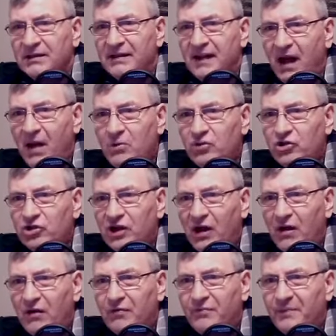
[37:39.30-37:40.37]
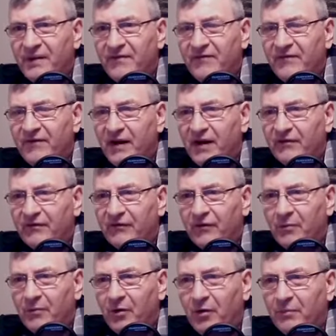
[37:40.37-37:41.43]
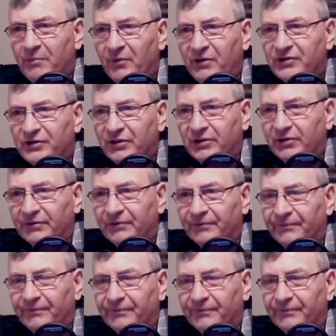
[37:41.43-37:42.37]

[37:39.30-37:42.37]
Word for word: Thou shalt be far from oppression.